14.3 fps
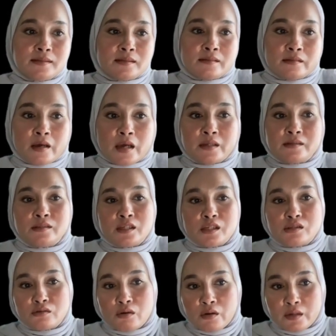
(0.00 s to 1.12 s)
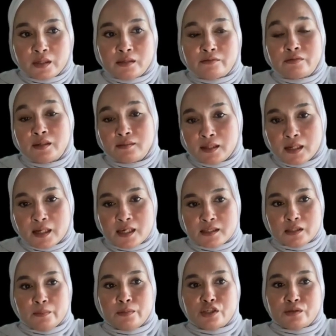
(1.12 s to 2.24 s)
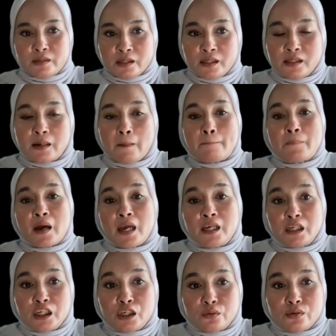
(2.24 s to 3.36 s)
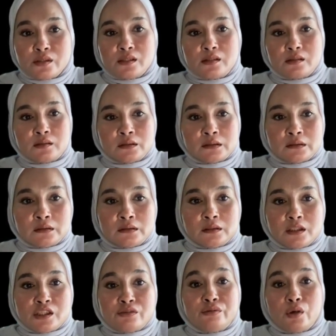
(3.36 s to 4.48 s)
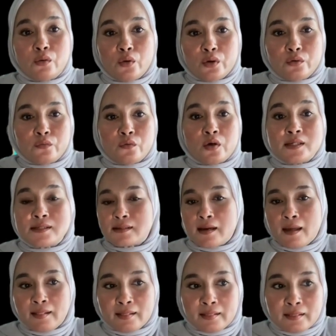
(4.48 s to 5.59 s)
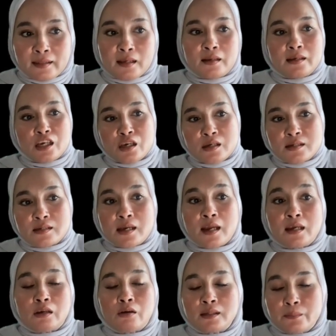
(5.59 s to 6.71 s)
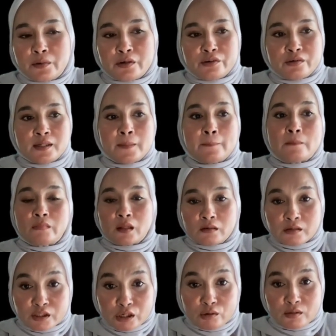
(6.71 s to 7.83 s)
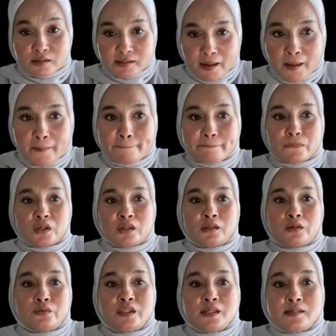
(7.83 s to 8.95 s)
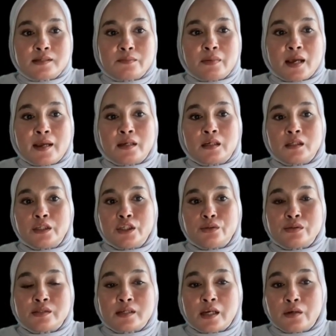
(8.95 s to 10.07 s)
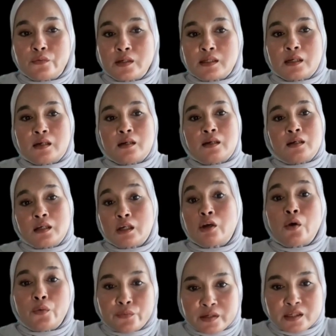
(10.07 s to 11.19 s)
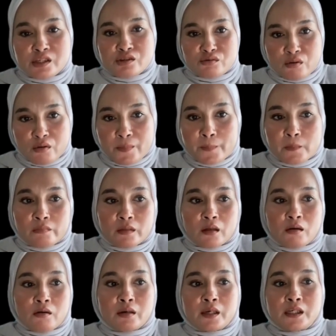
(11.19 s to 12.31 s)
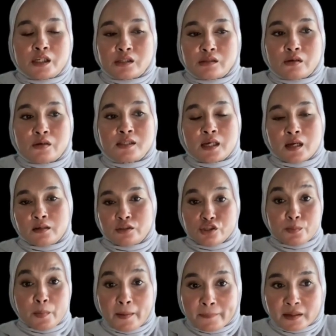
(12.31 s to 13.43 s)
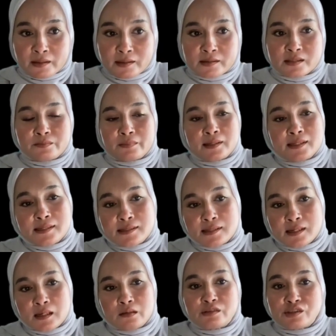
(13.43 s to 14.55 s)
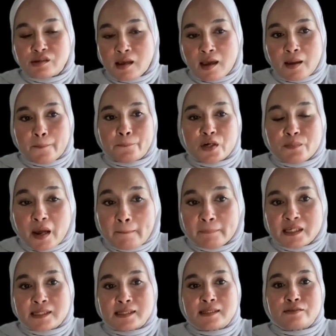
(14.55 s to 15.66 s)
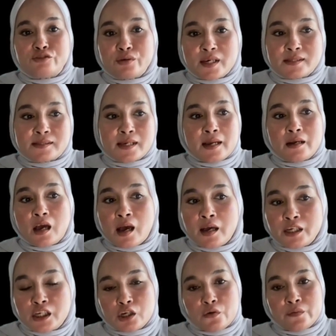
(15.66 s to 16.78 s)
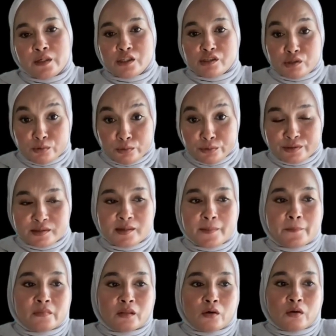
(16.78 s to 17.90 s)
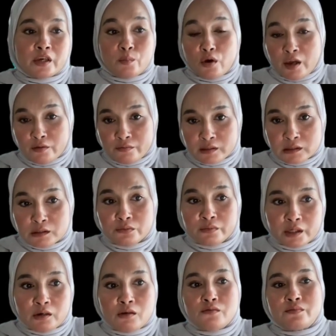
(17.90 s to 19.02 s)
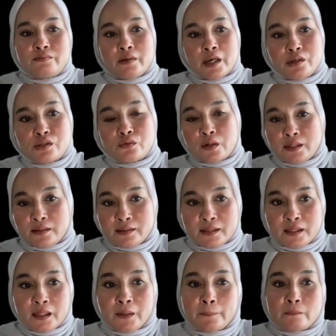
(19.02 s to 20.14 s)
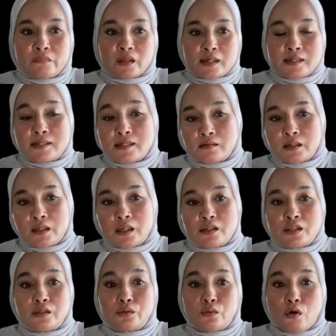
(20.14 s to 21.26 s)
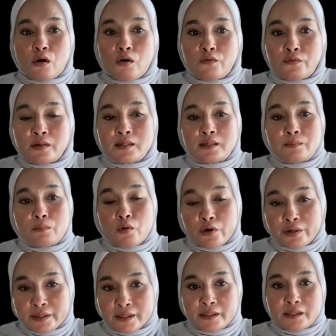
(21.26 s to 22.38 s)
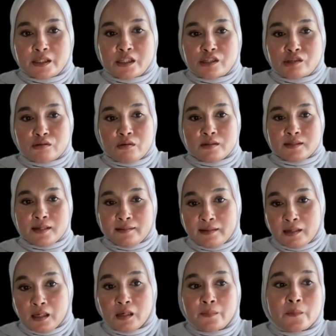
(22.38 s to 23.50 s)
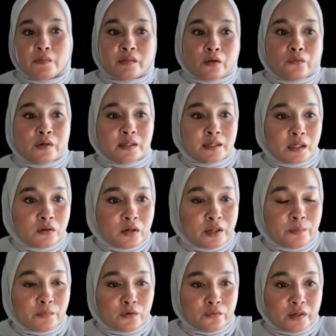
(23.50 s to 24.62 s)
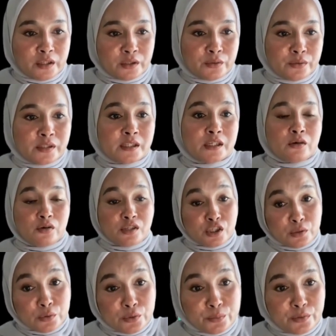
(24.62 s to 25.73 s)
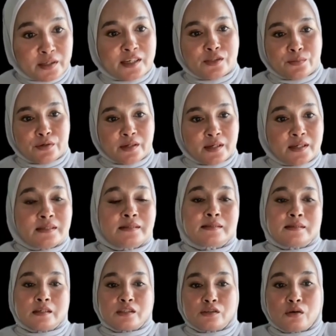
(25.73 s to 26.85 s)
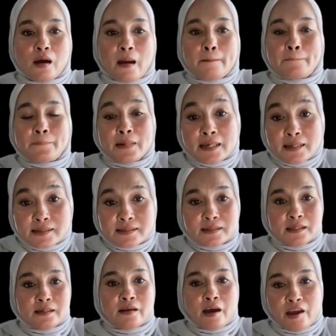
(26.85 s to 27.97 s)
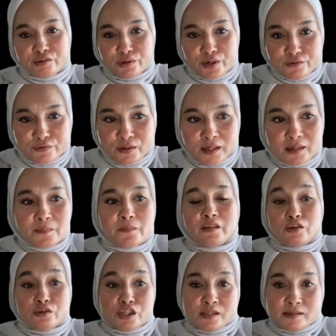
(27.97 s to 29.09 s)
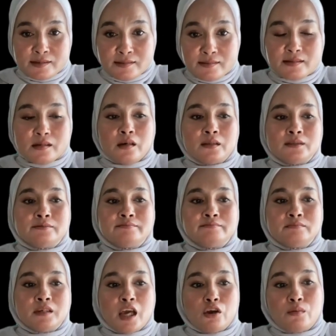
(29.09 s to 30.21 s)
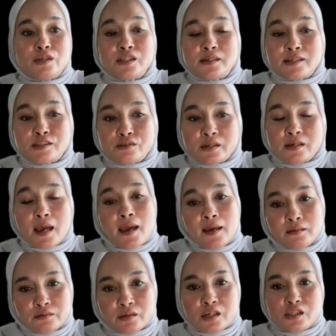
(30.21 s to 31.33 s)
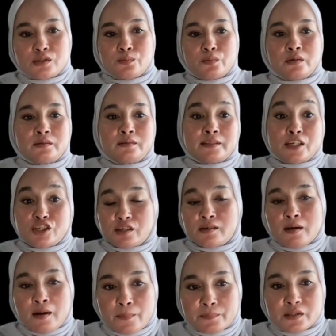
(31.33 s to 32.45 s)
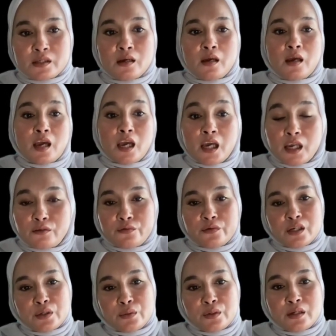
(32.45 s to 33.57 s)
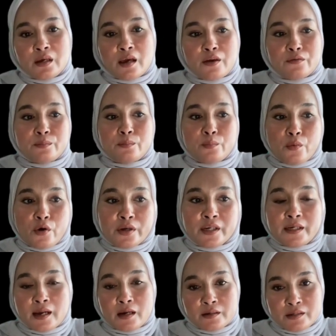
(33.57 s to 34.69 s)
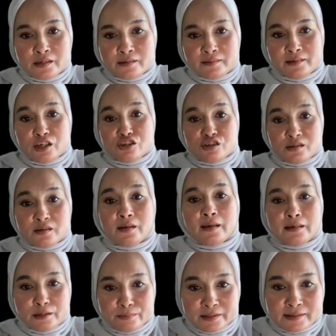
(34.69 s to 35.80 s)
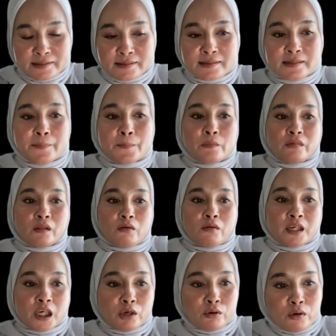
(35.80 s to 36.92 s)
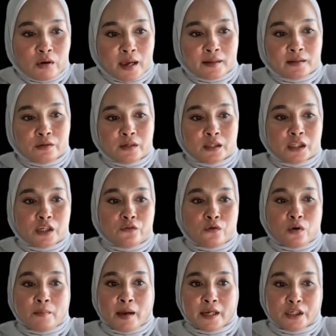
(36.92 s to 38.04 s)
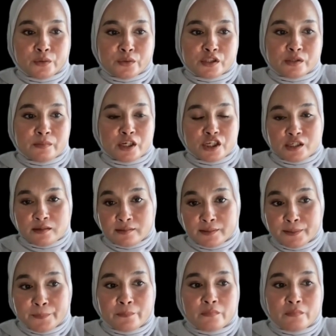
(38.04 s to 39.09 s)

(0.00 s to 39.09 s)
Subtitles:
run chain store in retail establishment. Minus is renowned for its cutting edge and contemporary retail concept, which is blend a newsstand with a convenience store. Okay, the store sell newspapers, magazines, snacks, prepared meals, drinks, and other convenience goods. Okay, moreover, one of Minus quality is its dedication to offer a modern in-store setting with the goal improving to general consumer experience. The store are placed in high traffic regions, like commercial district and transportation hubs, and frequently have modern architecture elements. Okay, core activity for Minus Malaysia.